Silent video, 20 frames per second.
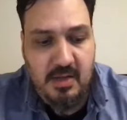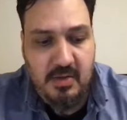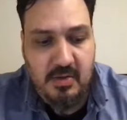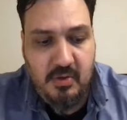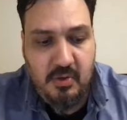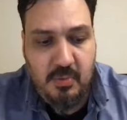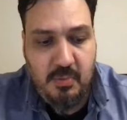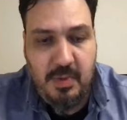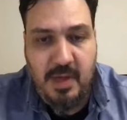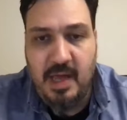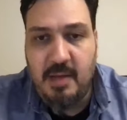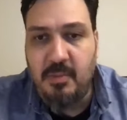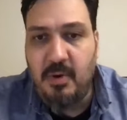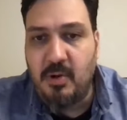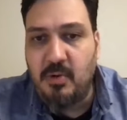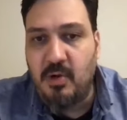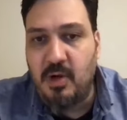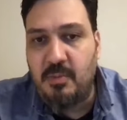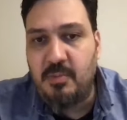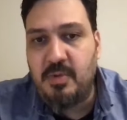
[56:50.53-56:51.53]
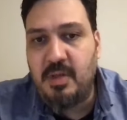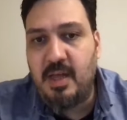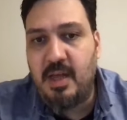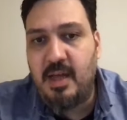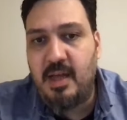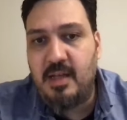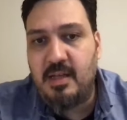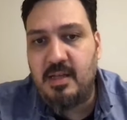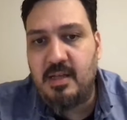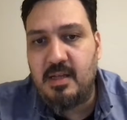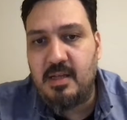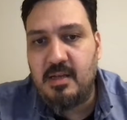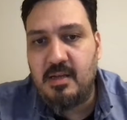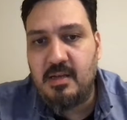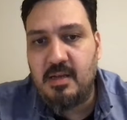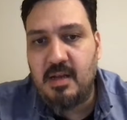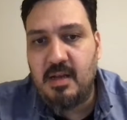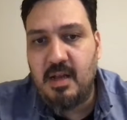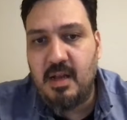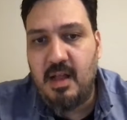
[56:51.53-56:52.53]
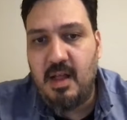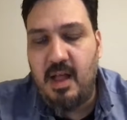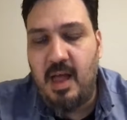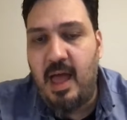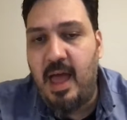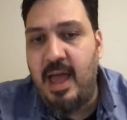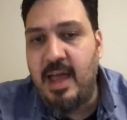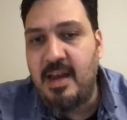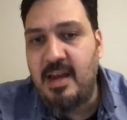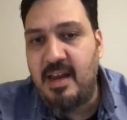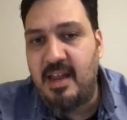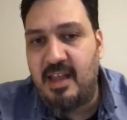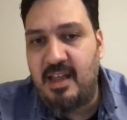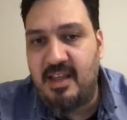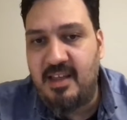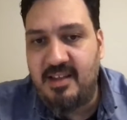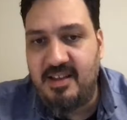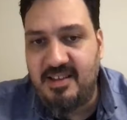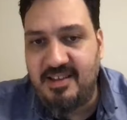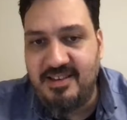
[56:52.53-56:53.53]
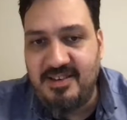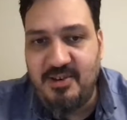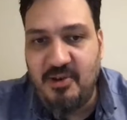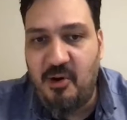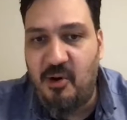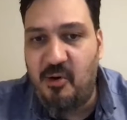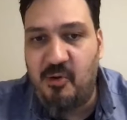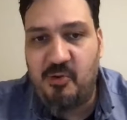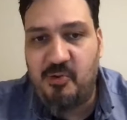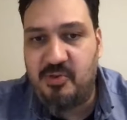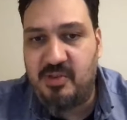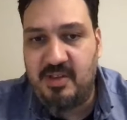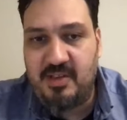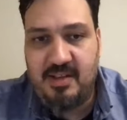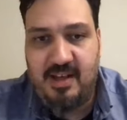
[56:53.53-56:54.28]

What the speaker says: to be able to update any node,